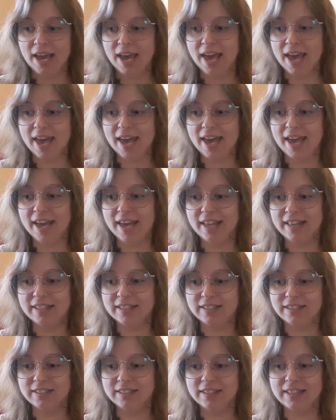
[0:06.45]

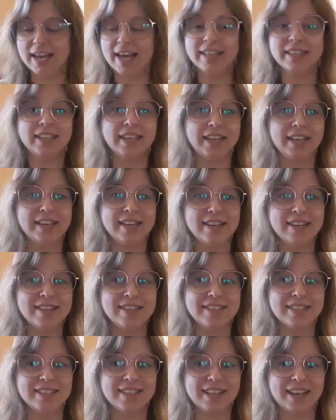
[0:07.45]
and that
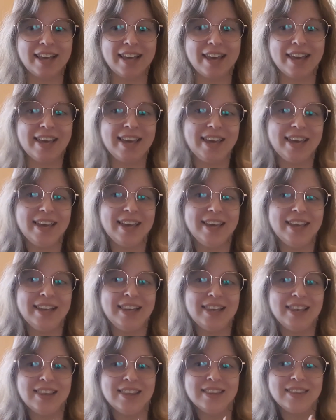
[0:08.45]
is
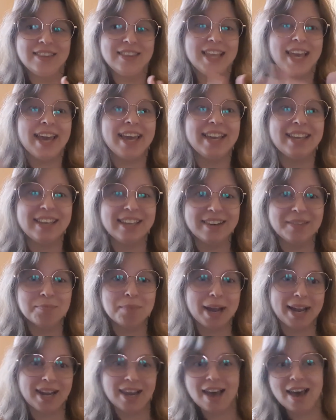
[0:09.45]
a day in
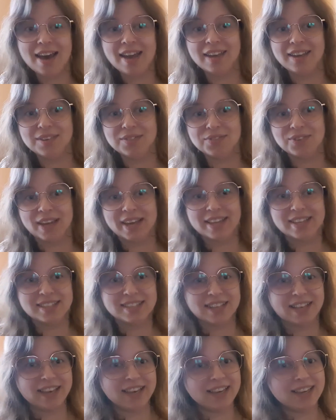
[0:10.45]
my life as
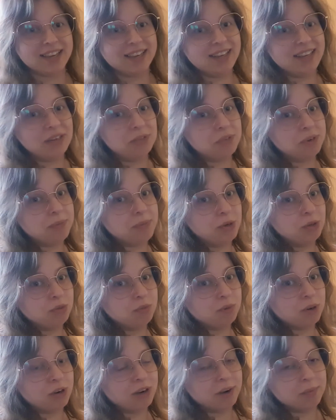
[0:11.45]
a remote
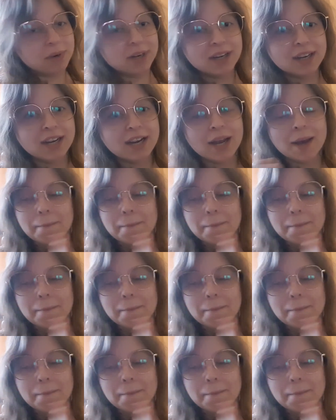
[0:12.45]
programmer.